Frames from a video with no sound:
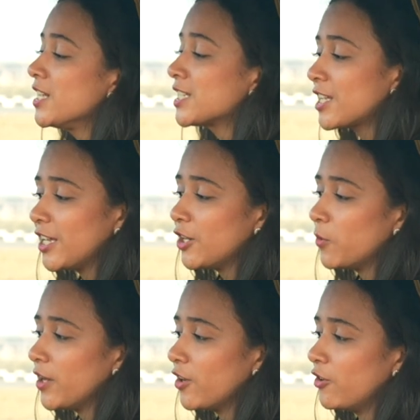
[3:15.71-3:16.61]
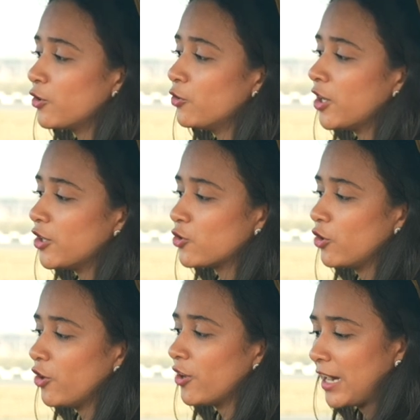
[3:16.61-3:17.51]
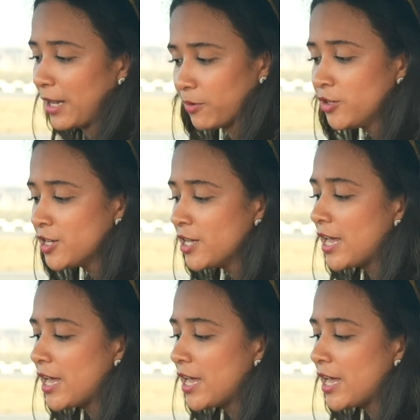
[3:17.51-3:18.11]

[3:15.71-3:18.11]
screen over here to control your climate.